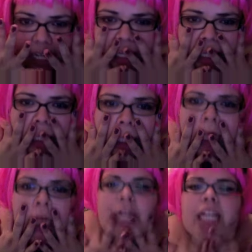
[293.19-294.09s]

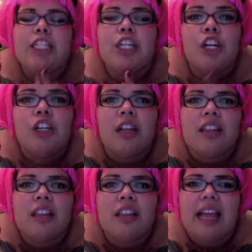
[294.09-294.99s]
Oh, I turn on
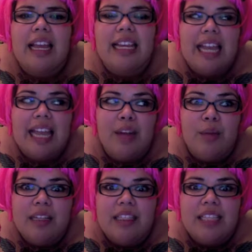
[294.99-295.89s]
the light and
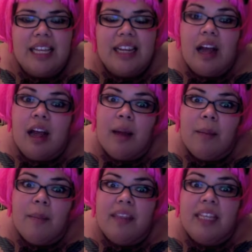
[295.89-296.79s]
what is it?
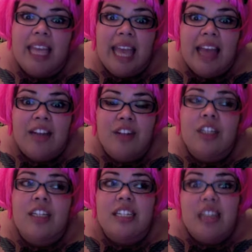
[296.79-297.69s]
The cat
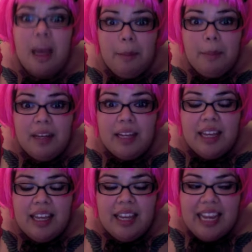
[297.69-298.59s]
took a dump
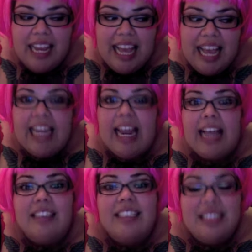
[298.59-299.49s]
and
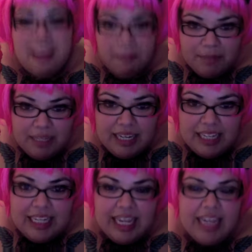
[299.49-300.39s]
I stepped in
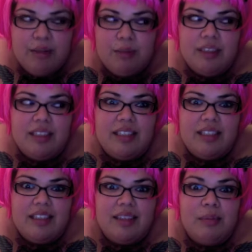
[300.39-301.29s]
it, and it was
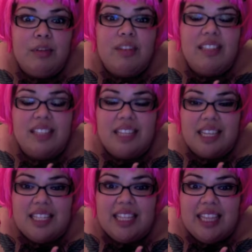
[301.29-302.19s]
the most
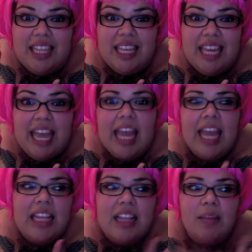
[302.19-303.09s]
disgusting thing.
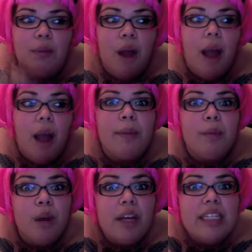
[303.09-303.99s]
And the problem
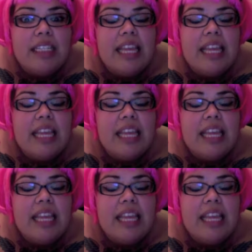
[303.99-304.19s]
was,